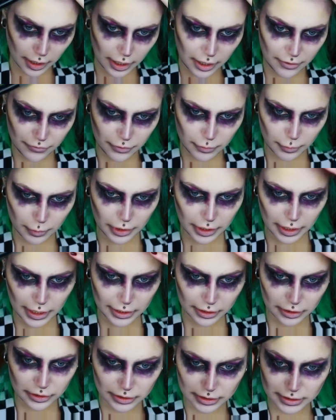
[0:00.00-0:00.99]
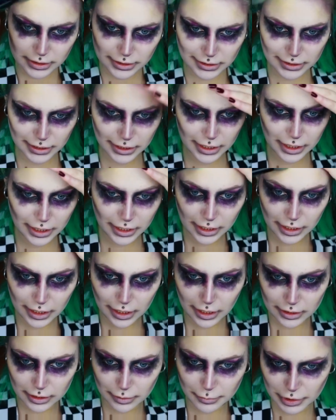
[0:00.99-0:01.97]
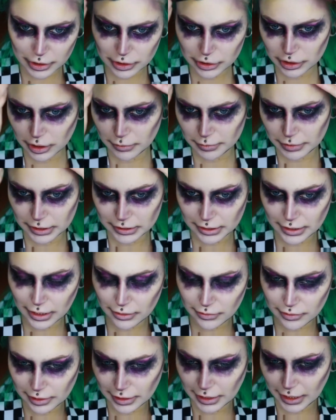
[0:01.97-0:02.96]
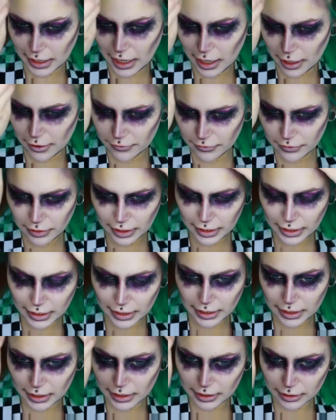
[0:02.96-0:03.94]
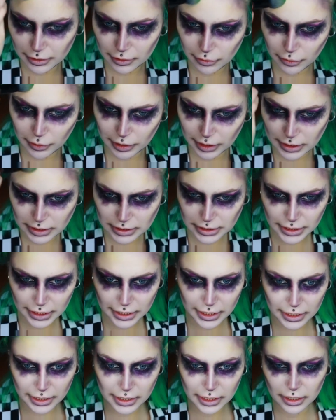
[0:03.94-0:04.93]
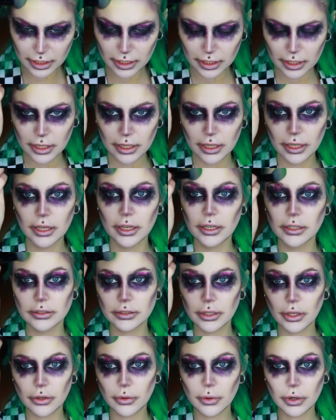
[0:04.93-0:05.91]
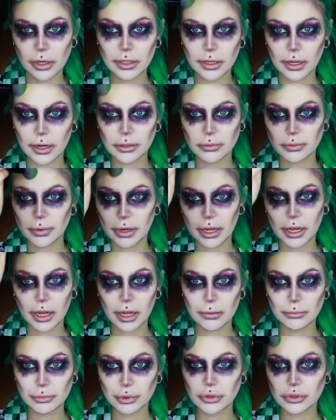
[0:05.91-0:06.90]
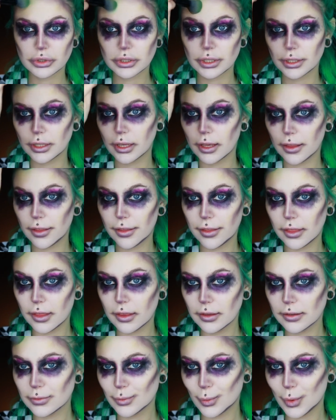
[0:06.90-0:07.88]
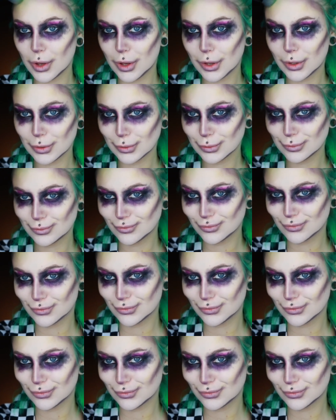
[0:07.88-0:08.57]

And from what I could see, the Body Shop doesn't really have a green shade, so that is why I'm using this one.